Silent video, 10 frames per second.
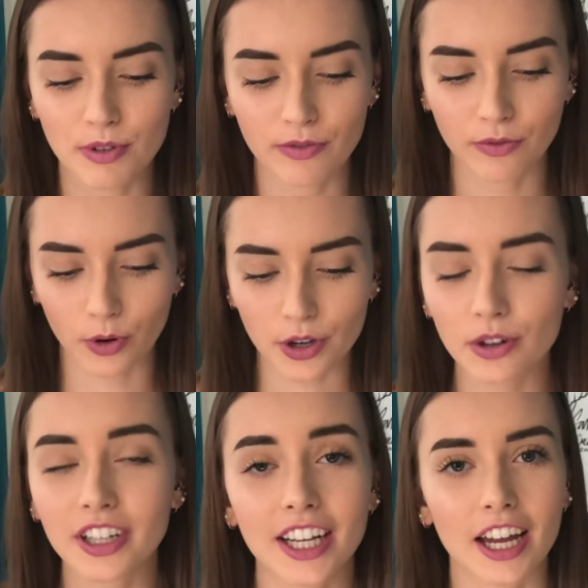before
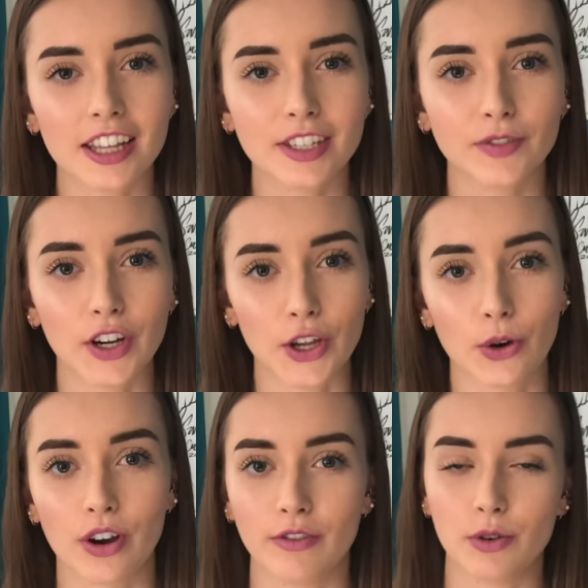you click out of this
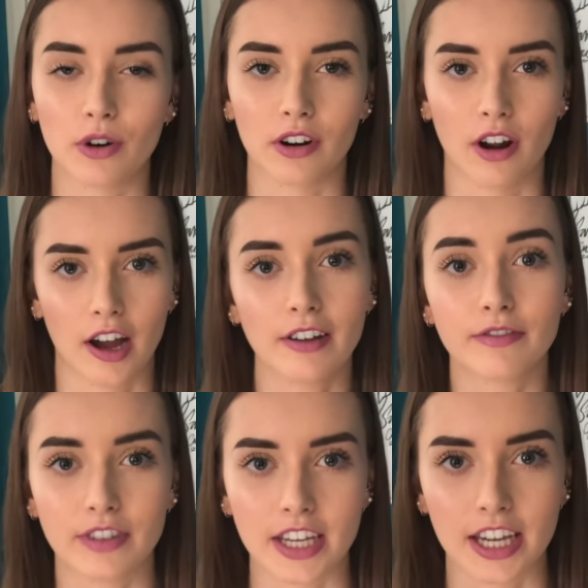video, if you are not
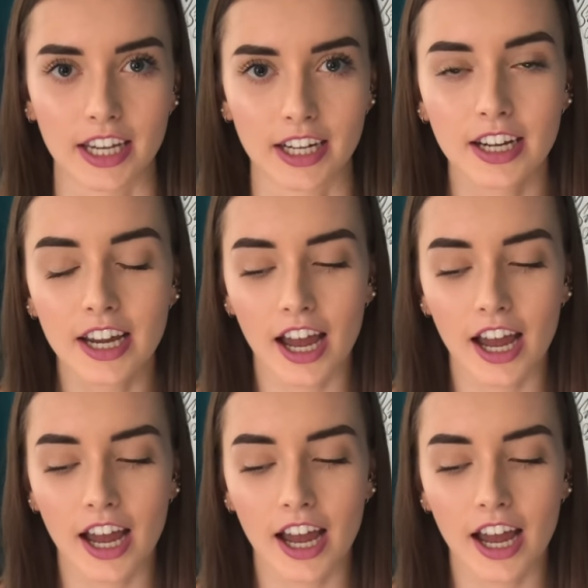vegan,